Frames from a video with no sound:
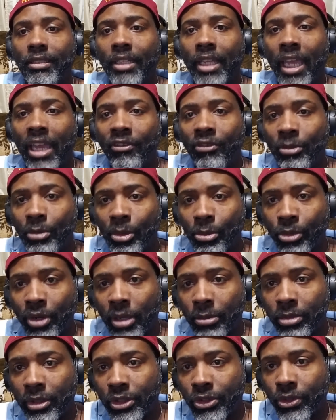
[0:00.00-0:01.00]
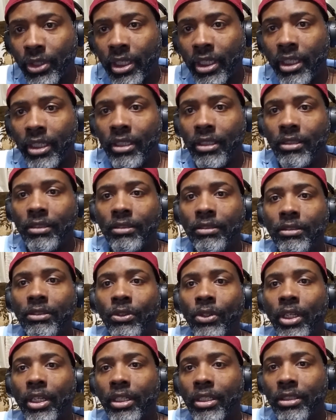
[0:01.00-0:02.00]
haven't been properly trained, don't
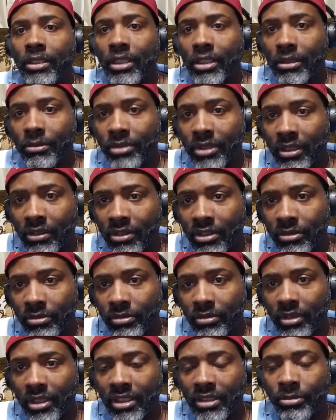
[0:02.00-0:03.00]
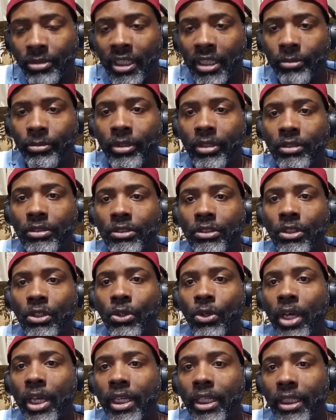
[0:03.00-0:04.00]
know how to conduct themselves as black belts, don't
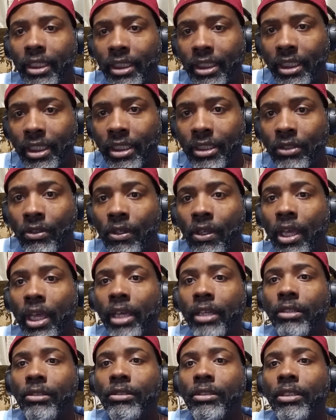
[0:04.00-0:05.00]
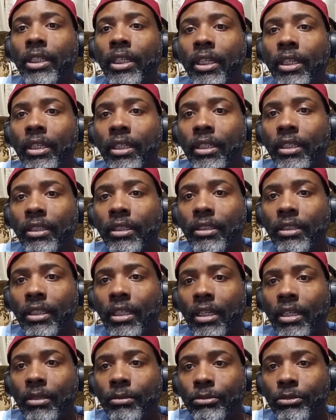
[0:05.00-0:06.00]
know how to lead, don't know how to
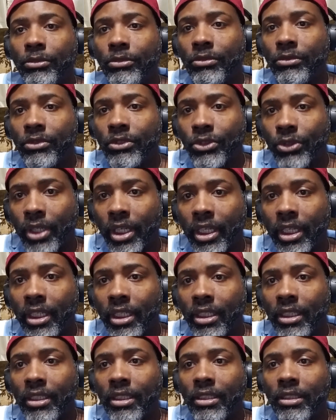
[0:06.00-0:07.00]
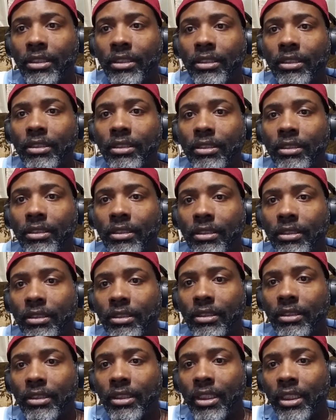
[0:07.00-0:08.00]
train
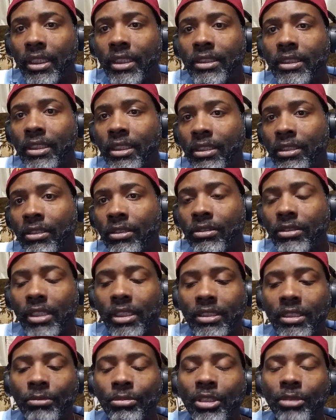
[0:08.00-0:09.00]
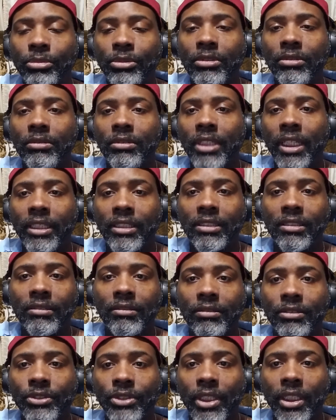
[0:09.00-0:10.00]
kids and adults. Now, some people like to
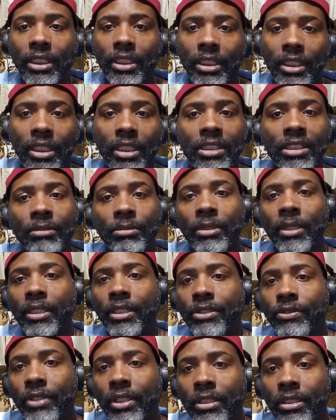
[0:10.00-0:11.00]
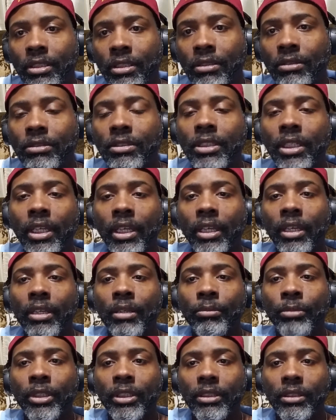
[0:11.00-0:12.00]
train kids, some people like to train adults,
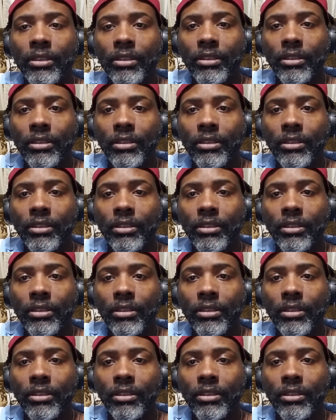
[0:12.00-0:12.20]
but